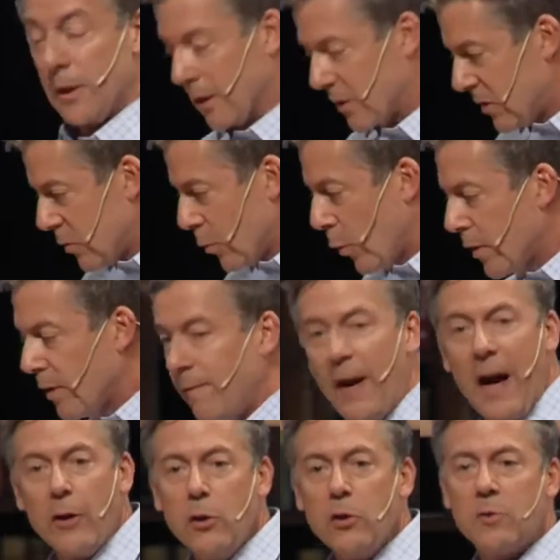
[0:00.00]
This is where the
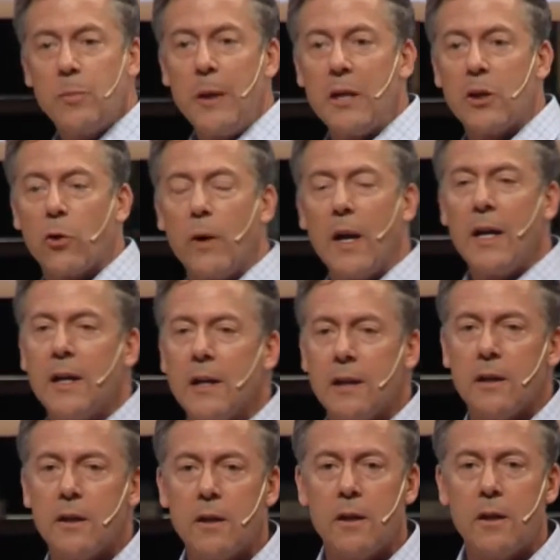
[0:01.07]
value is being created.
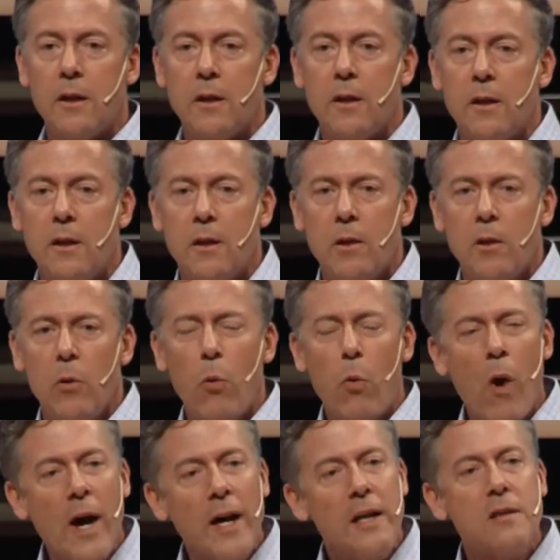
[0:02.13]

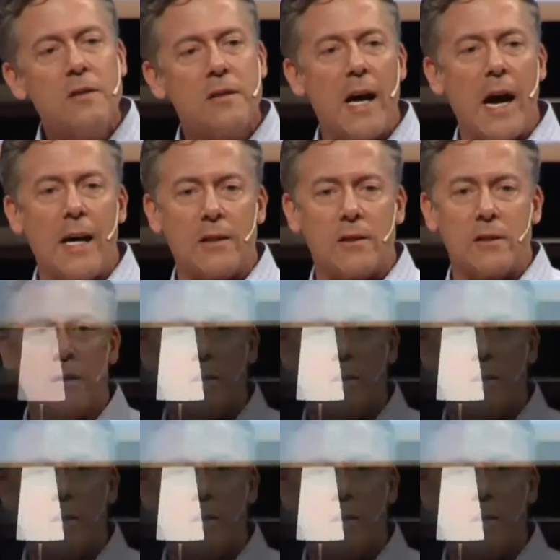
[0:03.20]
Why is that?